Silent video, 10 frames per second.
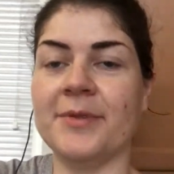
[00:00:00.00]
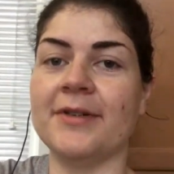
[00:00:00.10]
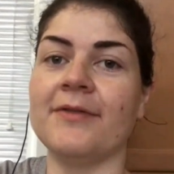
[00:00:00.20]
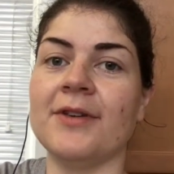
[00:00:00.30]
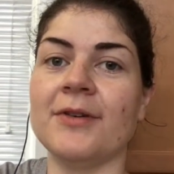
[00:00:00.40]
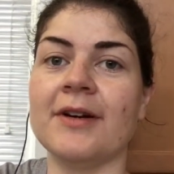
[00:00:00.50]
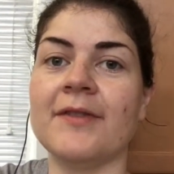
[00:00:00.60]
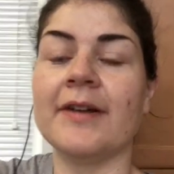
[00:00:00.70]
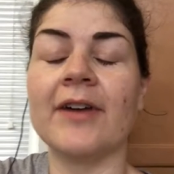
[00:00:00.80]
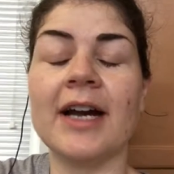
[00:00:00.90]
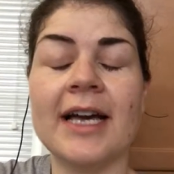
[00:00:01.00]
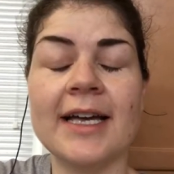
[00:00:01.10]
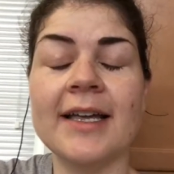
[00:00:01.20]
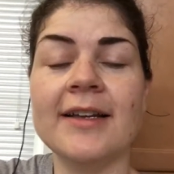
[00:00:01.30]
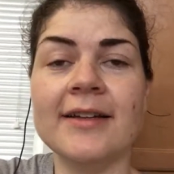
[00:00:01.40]
If you have never
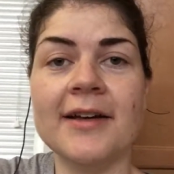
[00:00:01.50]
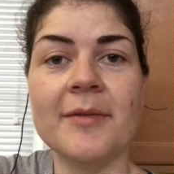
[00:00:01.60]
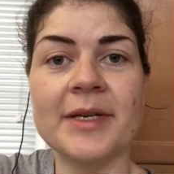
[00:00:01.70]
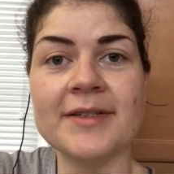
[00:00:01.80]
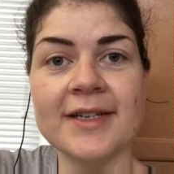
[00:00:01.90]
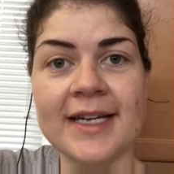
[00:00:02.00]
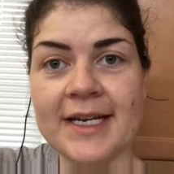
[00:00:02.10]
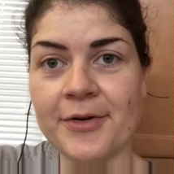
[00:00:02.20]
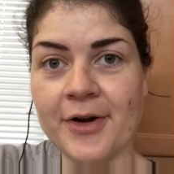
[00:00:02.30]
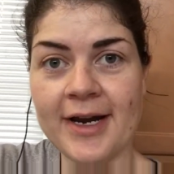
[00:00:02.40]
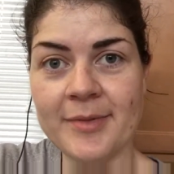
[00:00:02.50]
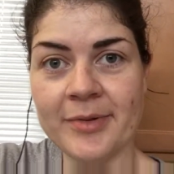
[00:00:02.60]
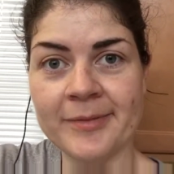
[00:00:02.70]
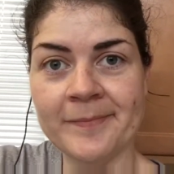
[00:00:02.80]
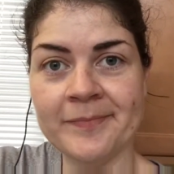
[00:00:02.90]
had a muscadine grape,
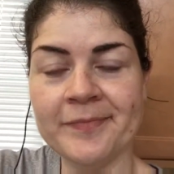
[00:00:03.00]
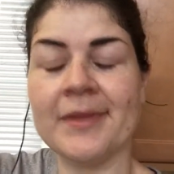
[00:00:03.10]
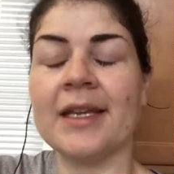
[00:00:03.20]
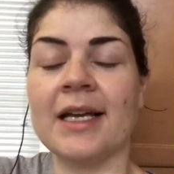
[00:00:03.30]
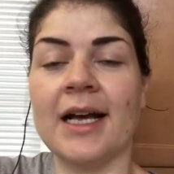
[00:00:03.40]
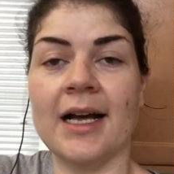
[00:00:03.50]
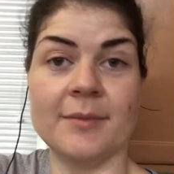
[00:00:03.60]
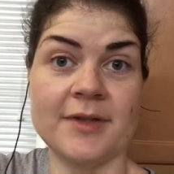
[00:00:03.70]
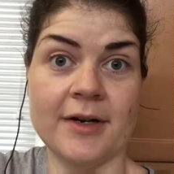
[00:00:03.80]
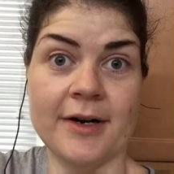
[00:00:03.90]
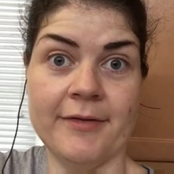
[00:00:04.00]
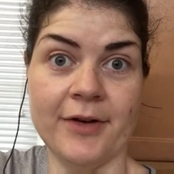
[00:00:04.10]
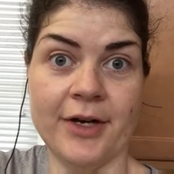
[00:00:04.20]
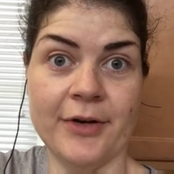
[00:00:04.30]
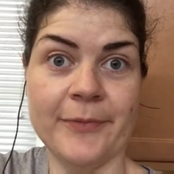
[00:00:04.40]
I'm sorry for
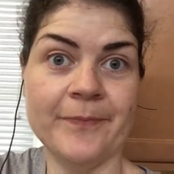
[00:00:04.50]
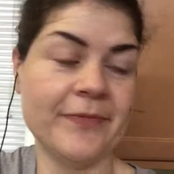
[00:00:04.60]
you.